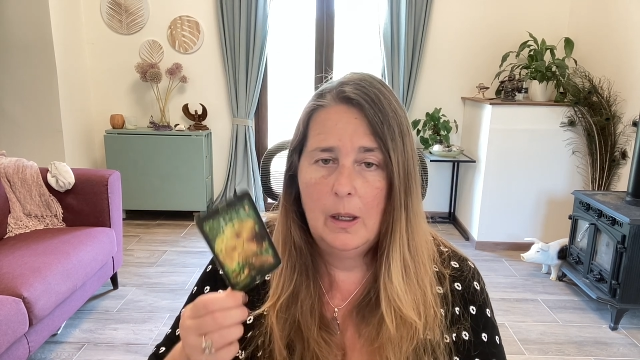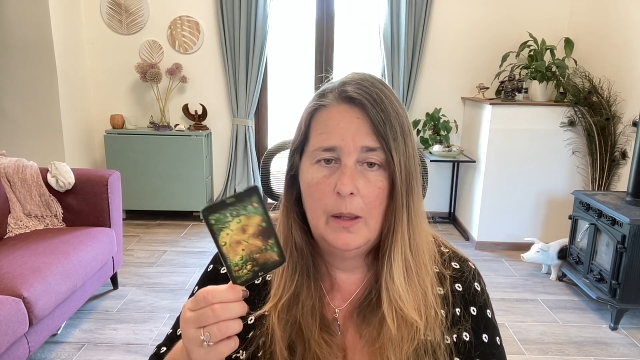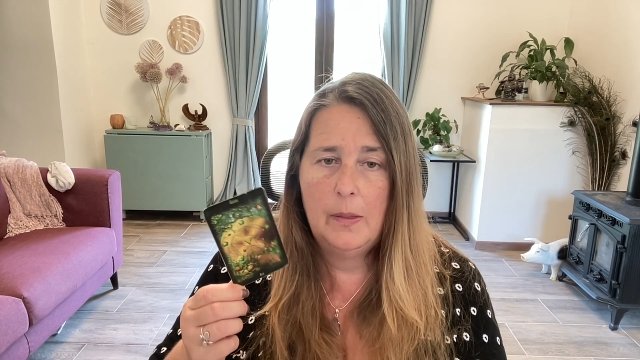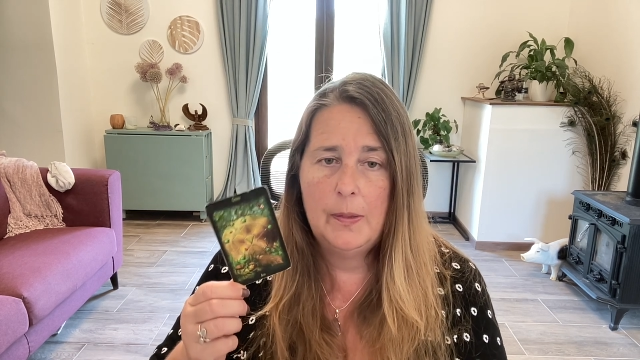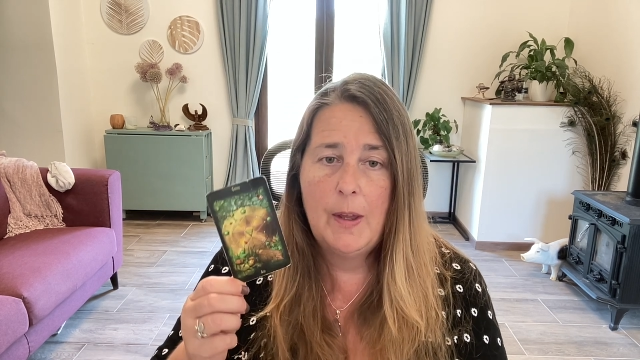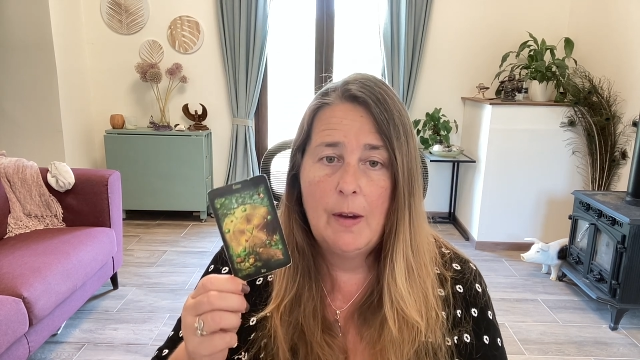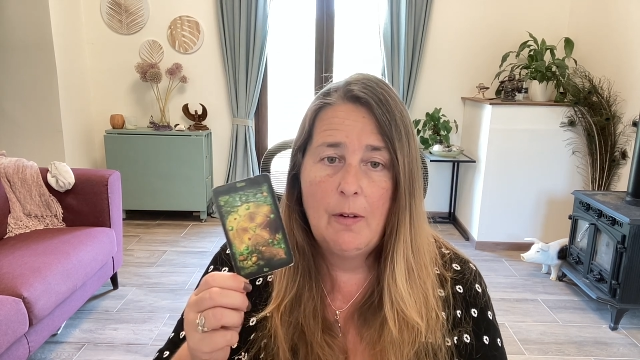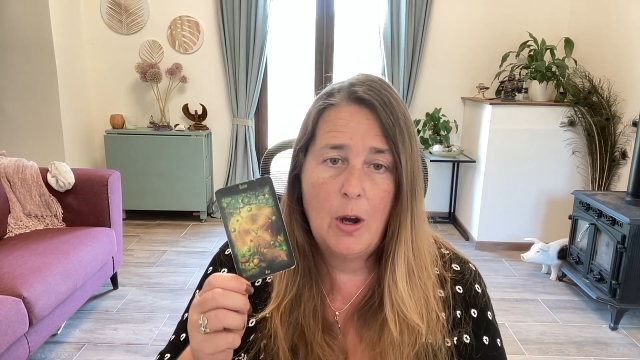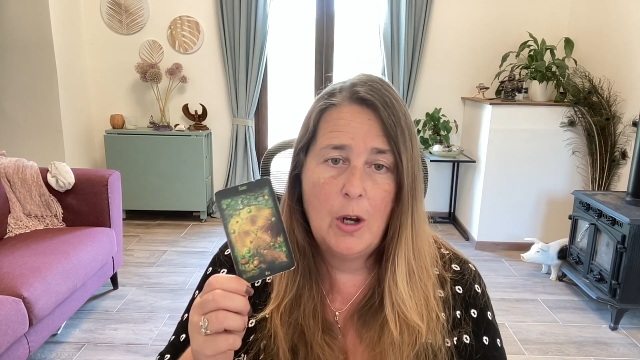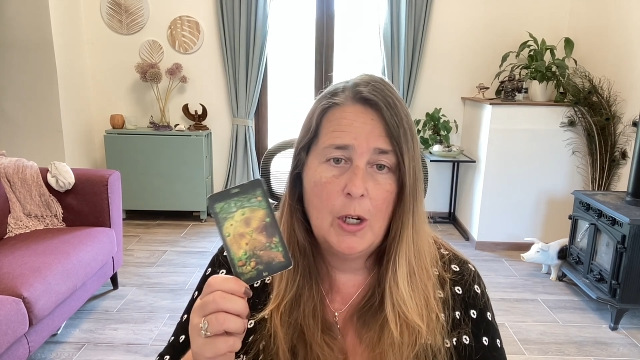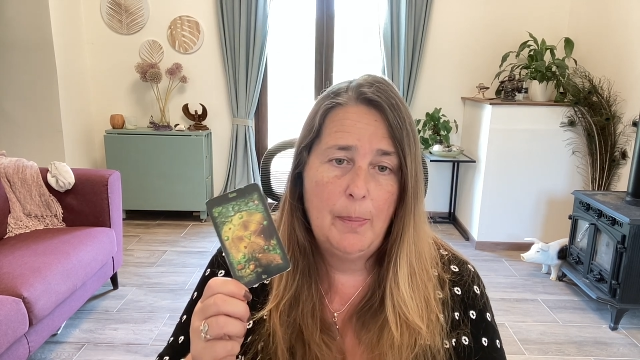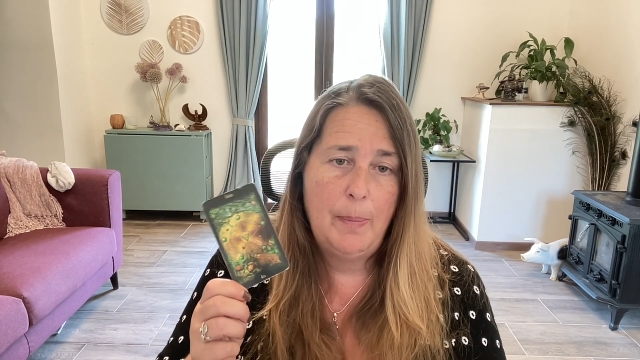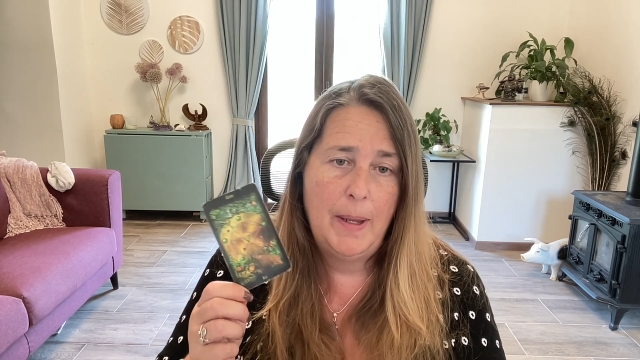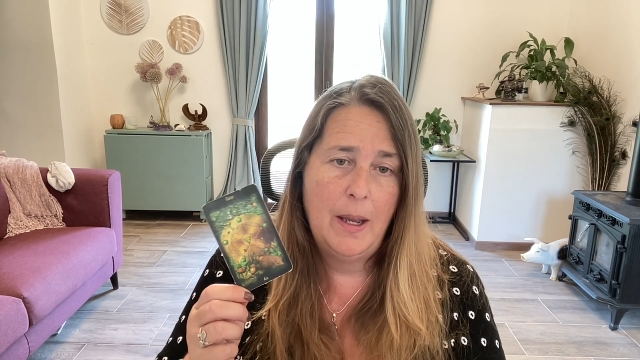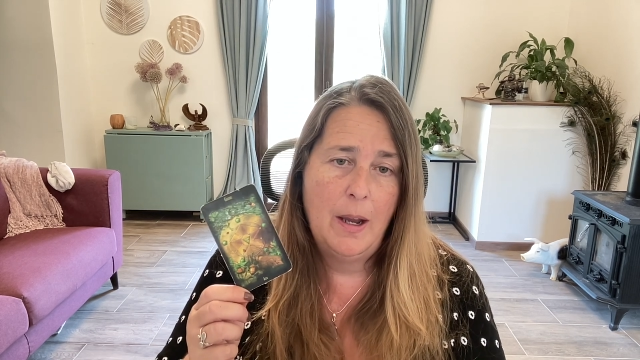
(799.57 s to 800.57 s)
there are going to
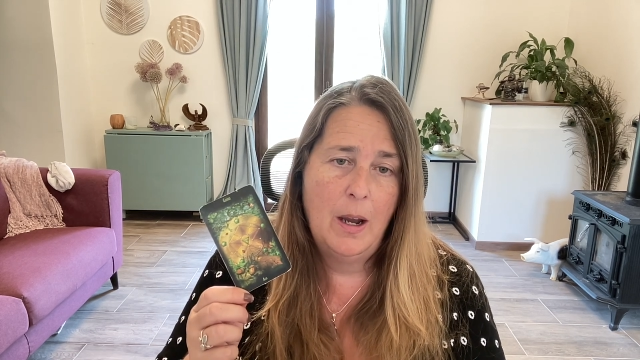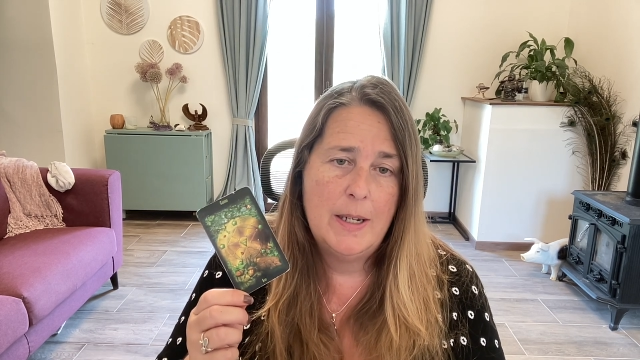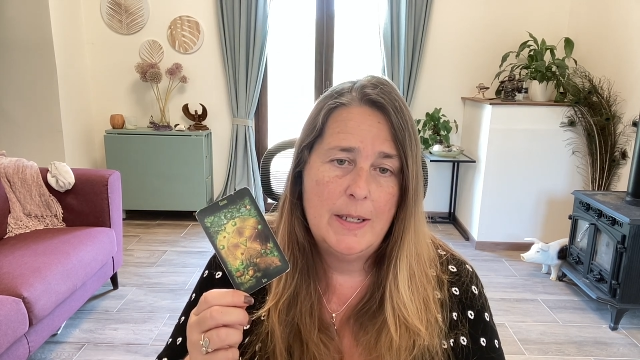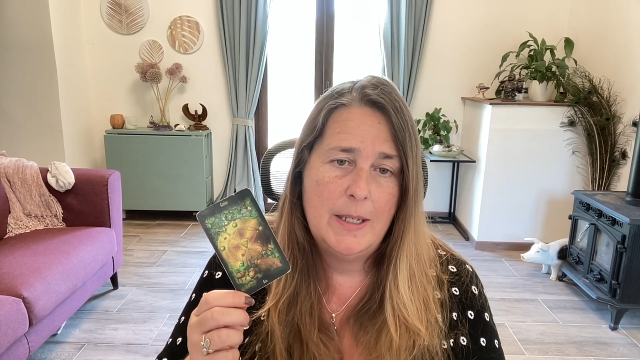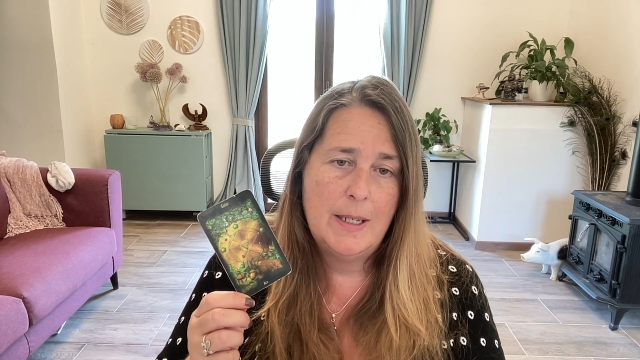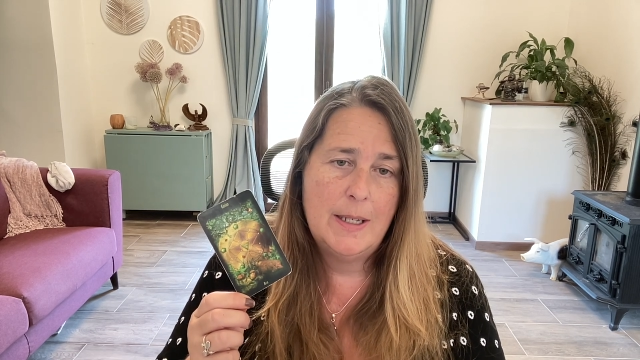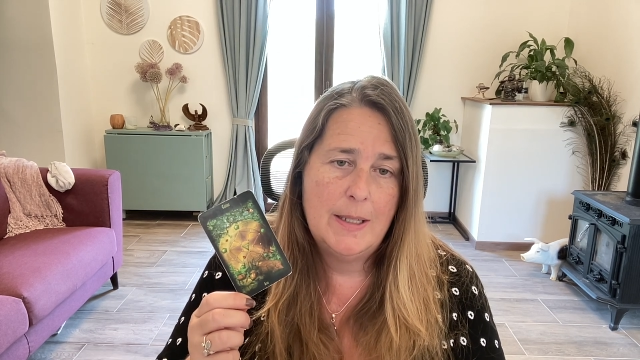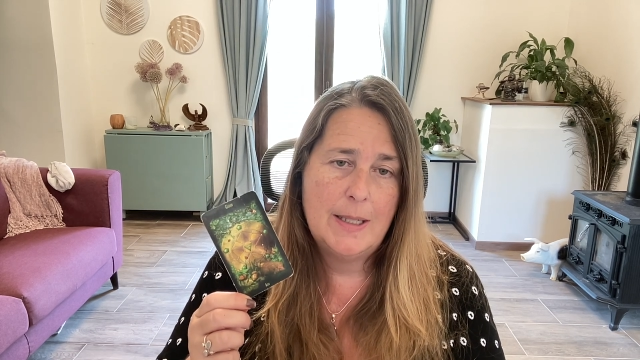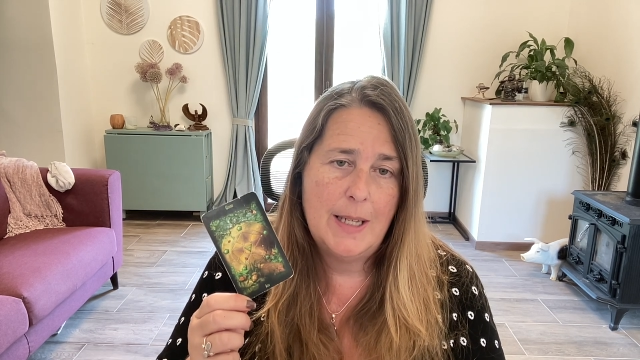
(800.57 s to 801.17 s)
be ideas